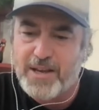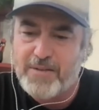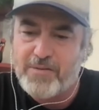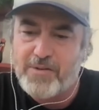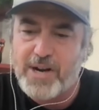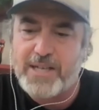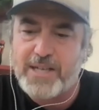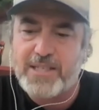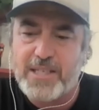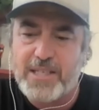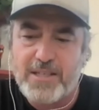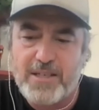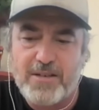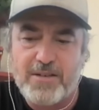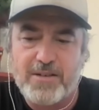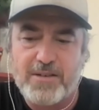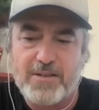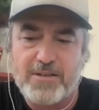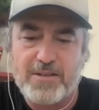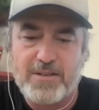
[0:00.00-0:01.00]
For 18
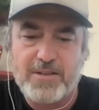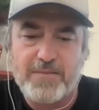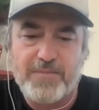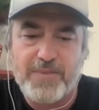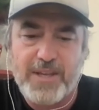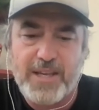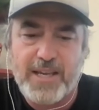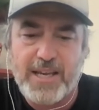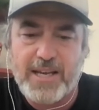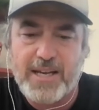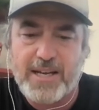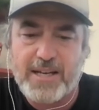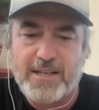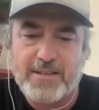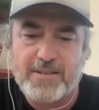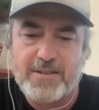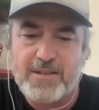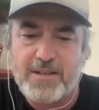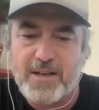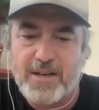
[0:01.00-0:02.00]
years, he
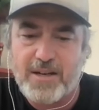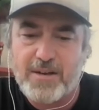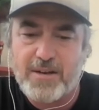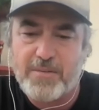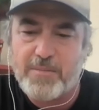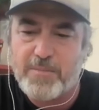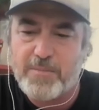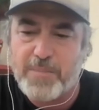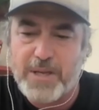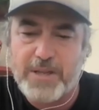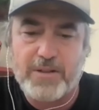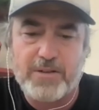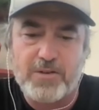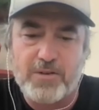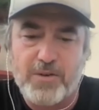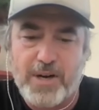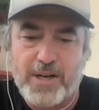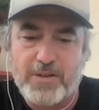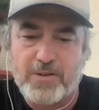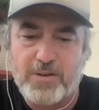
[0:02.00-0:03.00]
has uh, been the
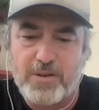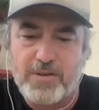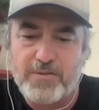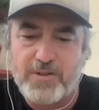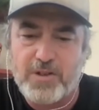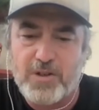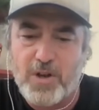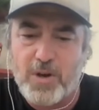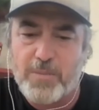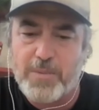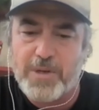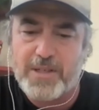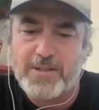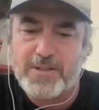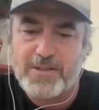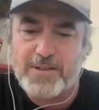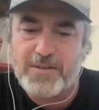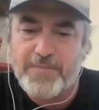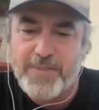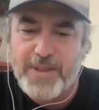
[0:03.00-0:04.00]
director of
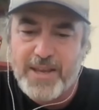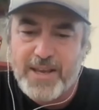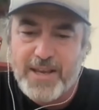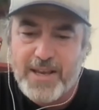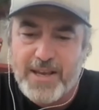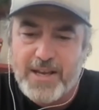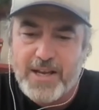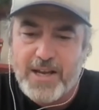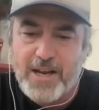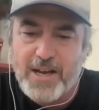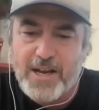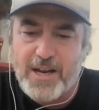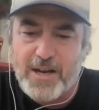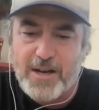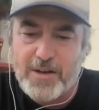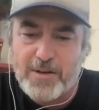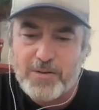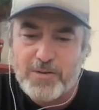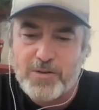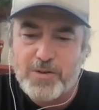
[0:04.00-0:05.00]
genomics,
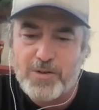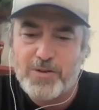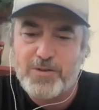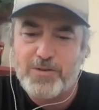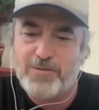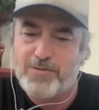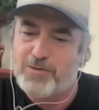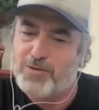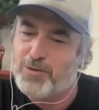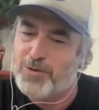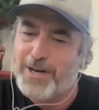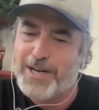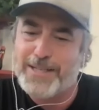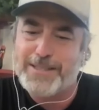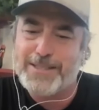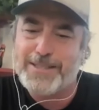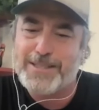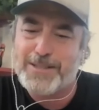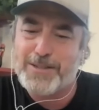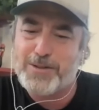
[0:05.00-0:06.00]
uh,
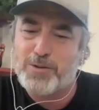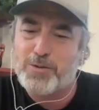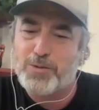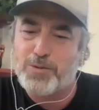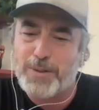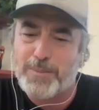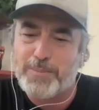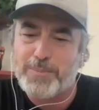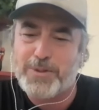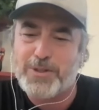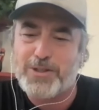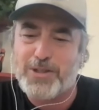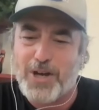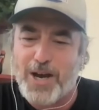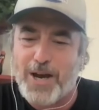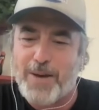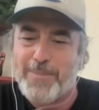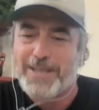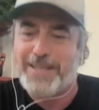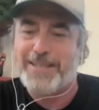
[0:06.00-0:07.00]

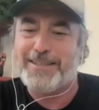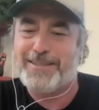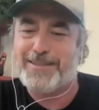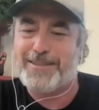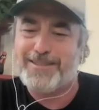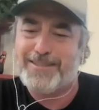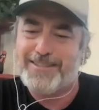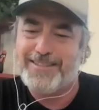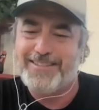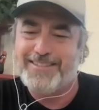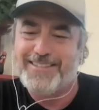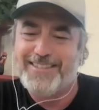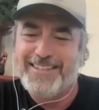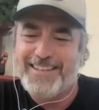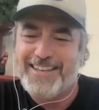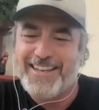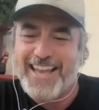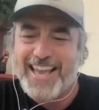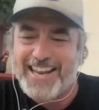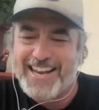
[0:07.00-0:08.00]
transcriptomics
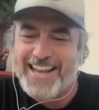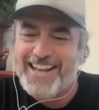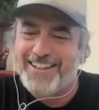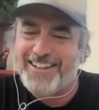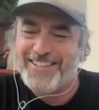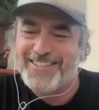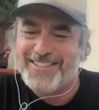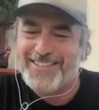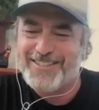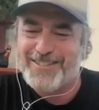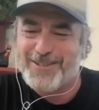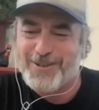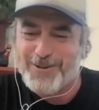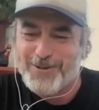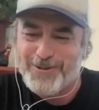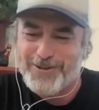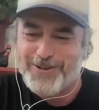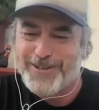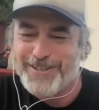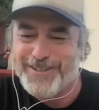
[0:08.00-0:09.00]
analysis
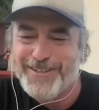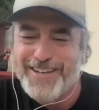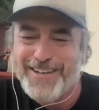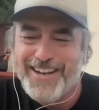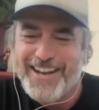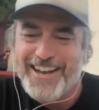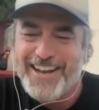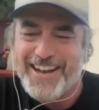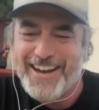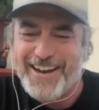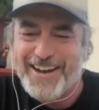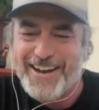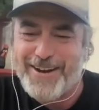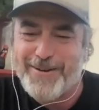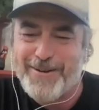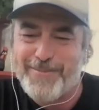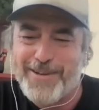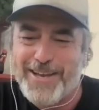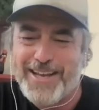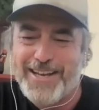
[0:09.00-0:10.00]
core,
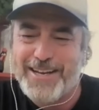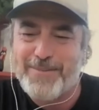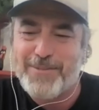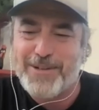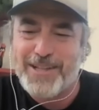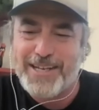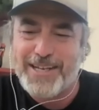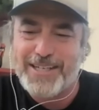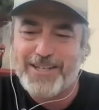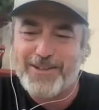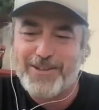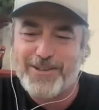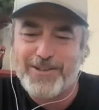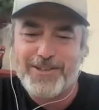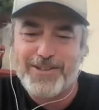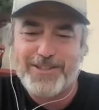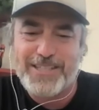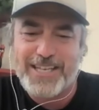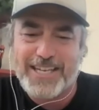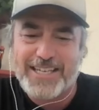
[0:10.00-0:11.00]
um, and a
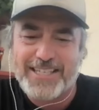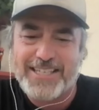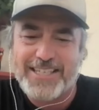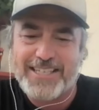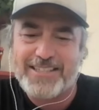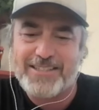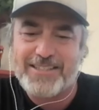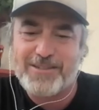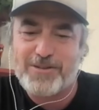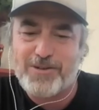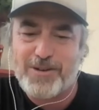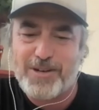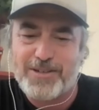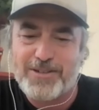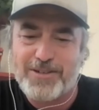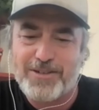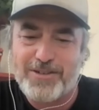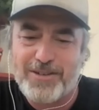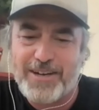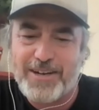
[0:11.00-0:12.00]
molecular techniques
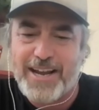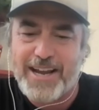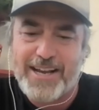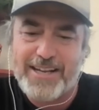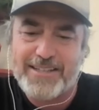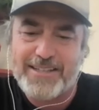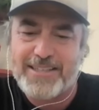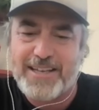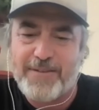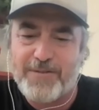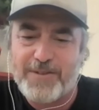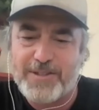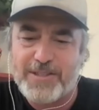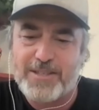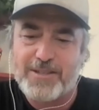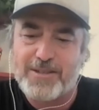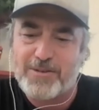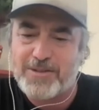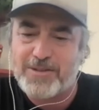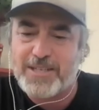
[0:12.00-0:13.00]
instructor at San
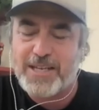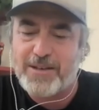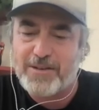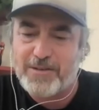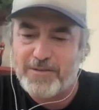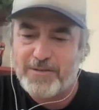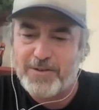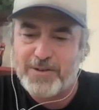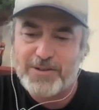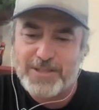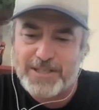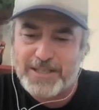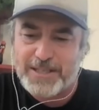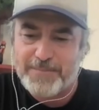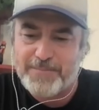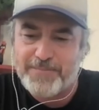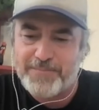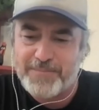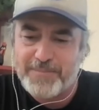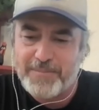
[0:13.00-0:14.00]
Francisco State University.